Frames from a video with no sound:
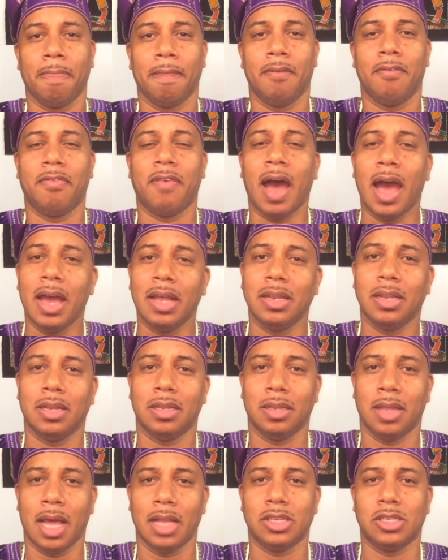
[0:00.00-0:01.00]
find
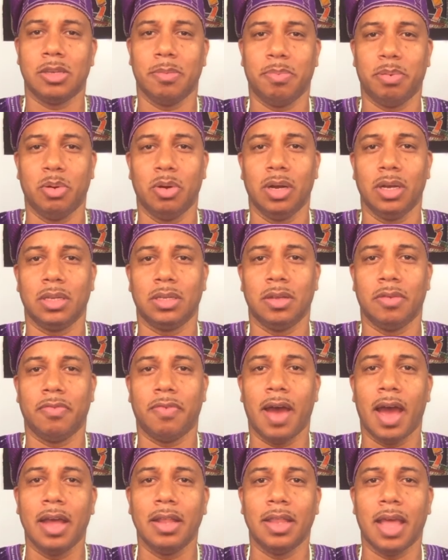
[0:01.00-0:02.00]
that support, to
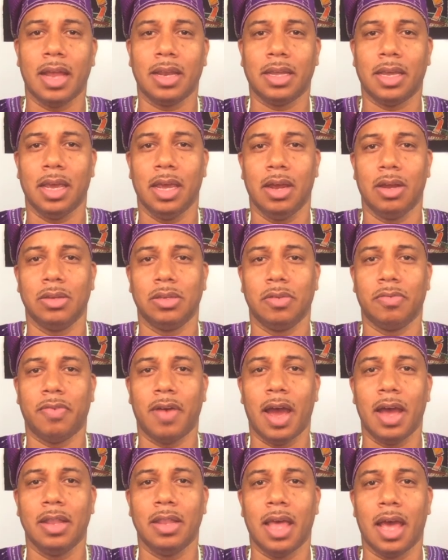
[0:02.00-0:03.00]
find that care, to
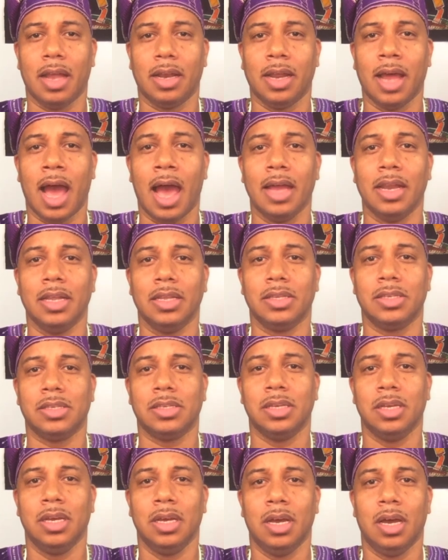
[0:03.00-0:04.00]
find that guidance
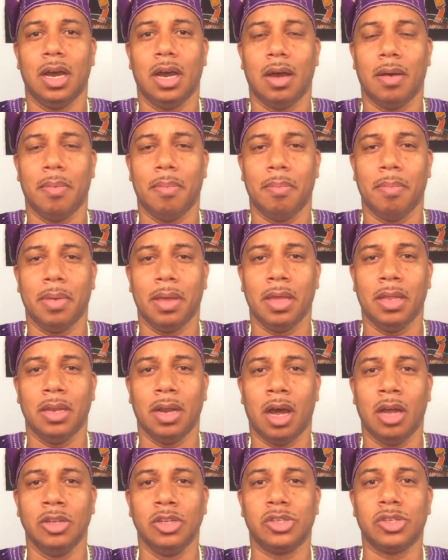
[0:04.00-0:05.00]
in
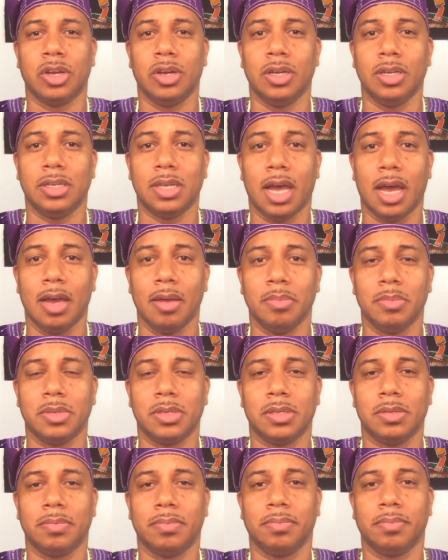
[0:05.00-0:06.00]
uncertain
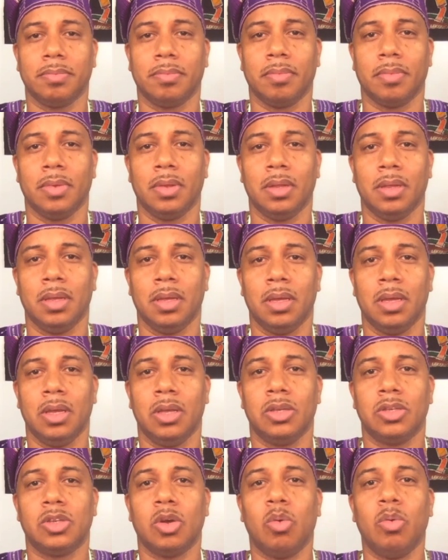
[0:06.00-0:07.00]
times.
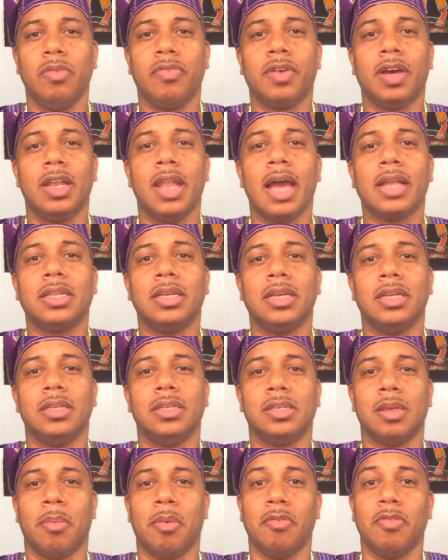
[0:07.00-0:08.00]
So we've collected
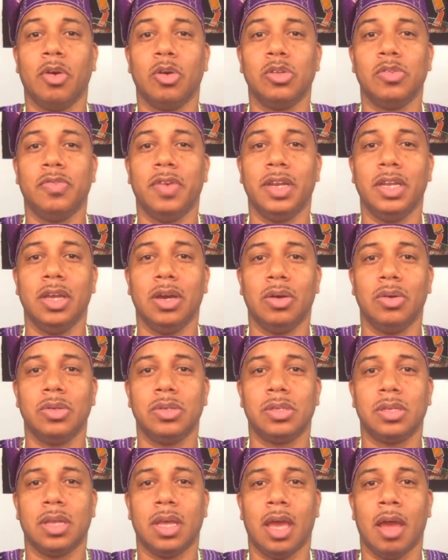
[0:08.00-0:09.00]
some of those
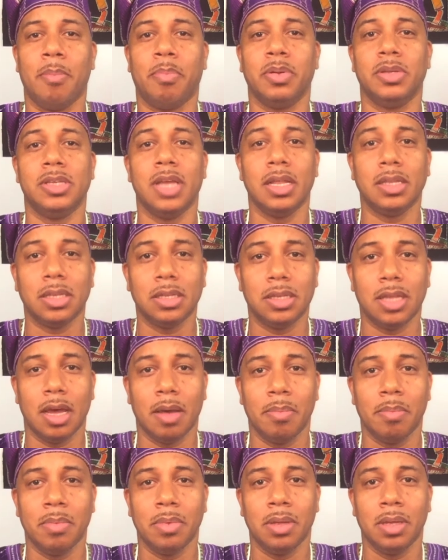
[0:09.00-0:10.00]
videos and presented
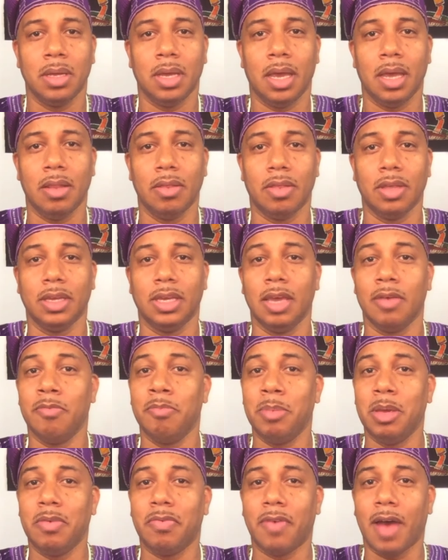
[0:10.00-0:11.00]
them in the Give
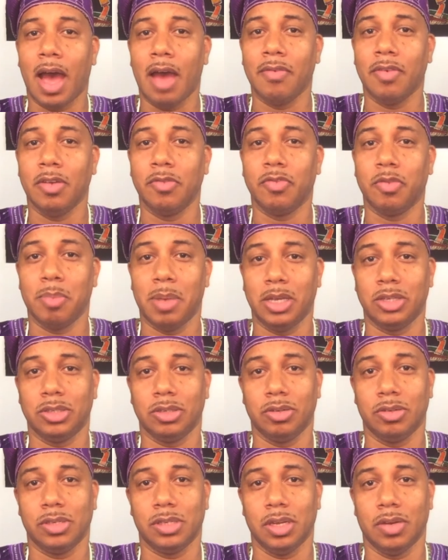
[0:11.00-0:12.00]
Me Five
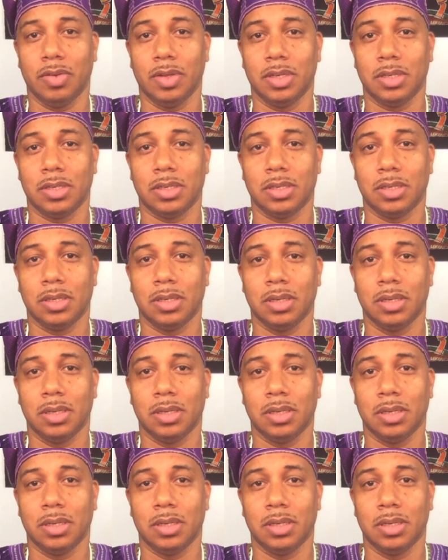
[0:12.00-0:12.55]
informational series.